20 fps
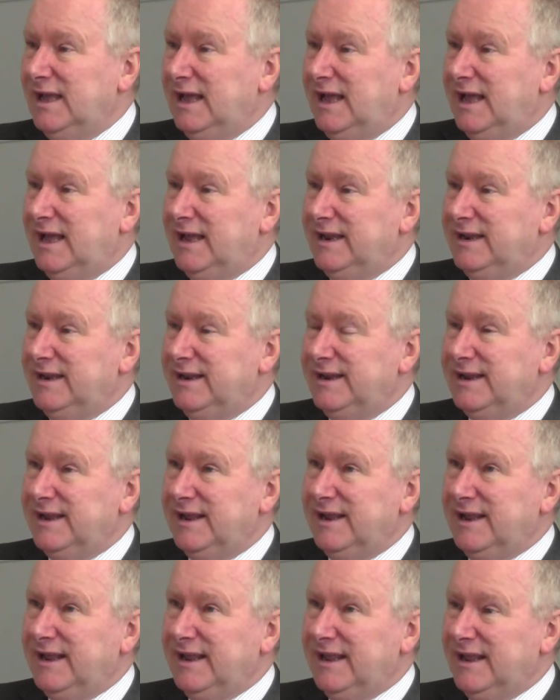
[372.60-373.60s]

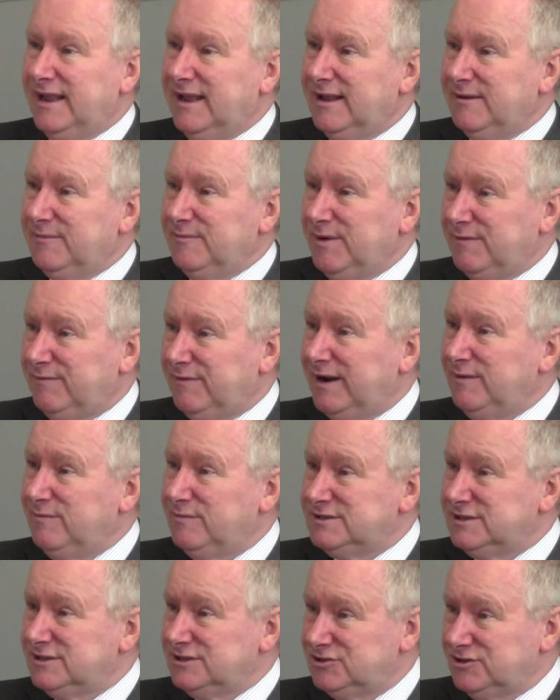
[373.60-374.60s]
and my friend
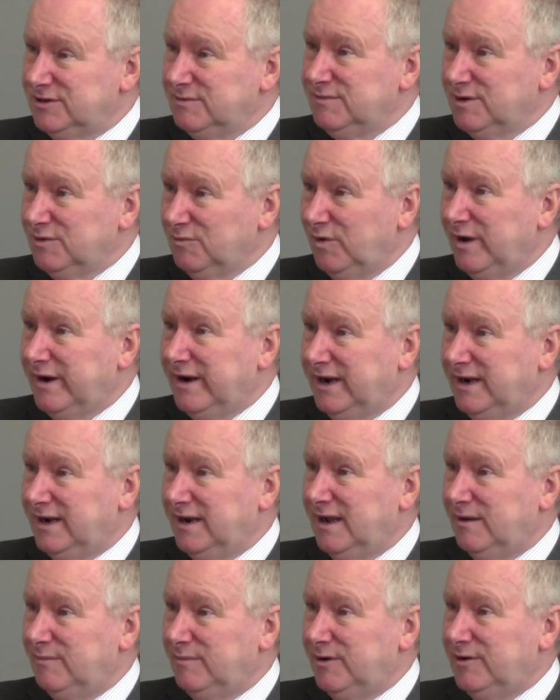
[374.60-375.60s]
was extremely
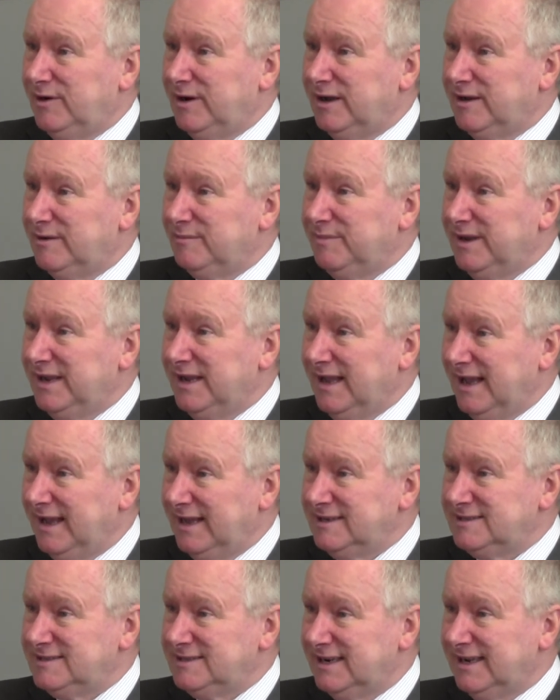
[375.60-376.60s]
worried about her being
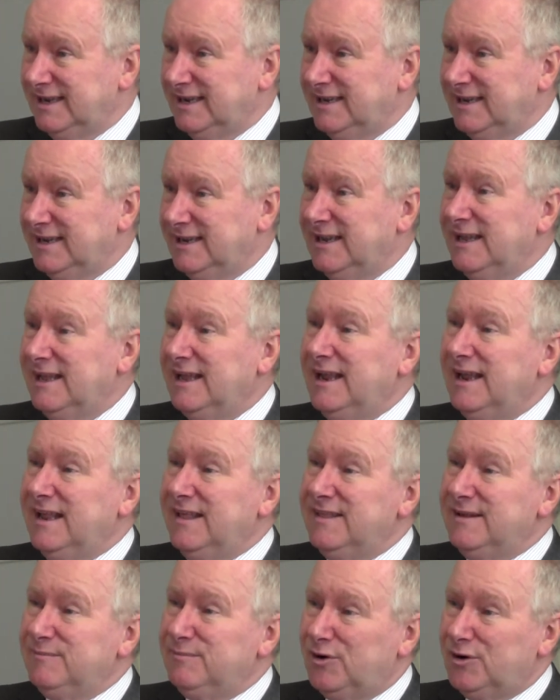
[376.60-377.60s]
isolated.
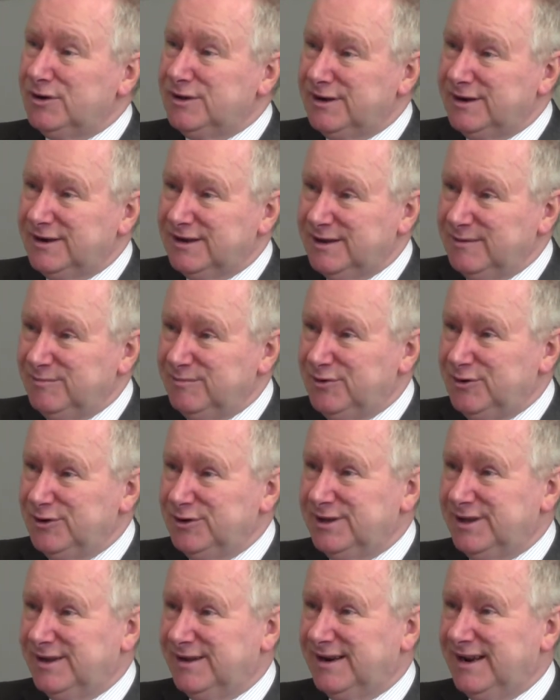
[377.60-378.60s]
They bought her a
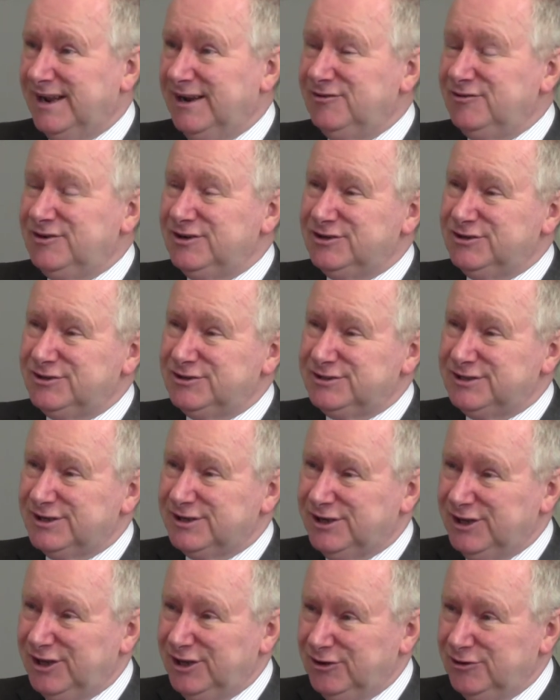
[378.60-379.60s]
computer, introduced her
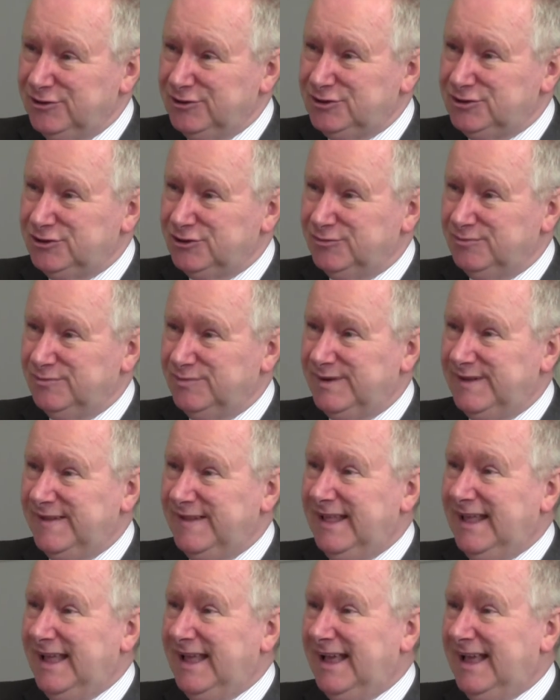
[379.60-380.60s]
to YouTube,
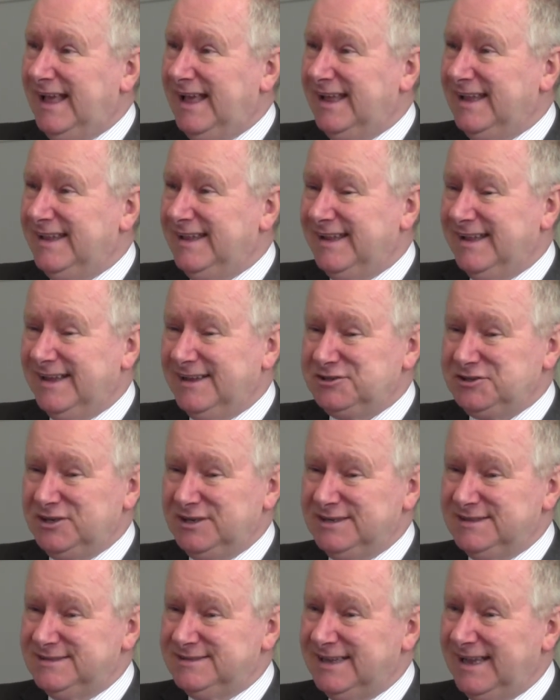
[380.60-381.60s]
and
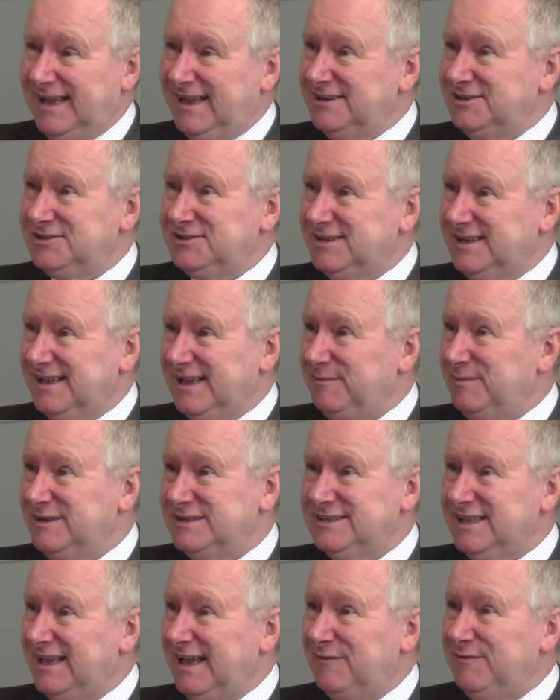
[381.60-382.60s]
she's actually, I mean,
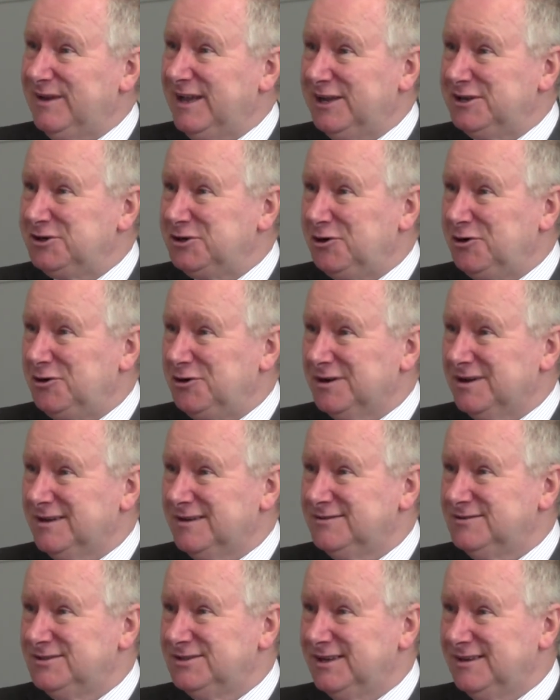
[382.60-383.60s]
it's like having a dog.
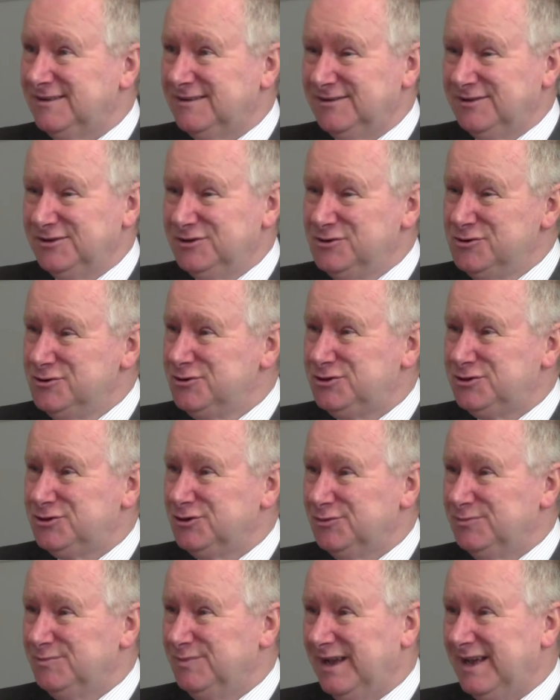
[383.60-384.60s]

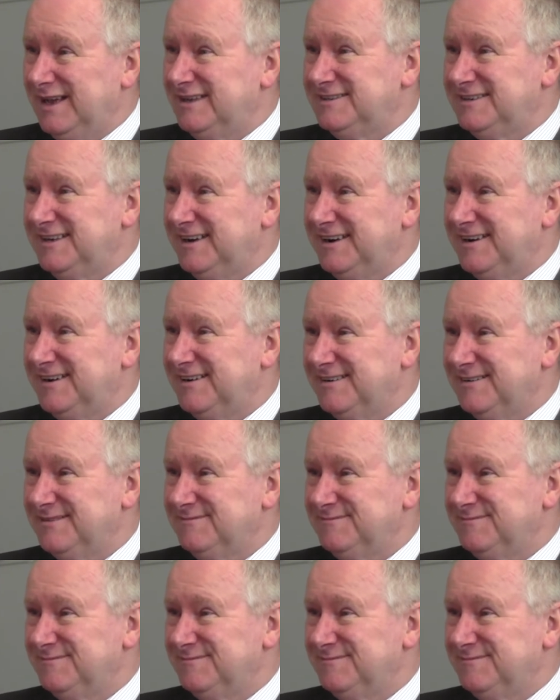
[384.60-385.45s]
YouTube is her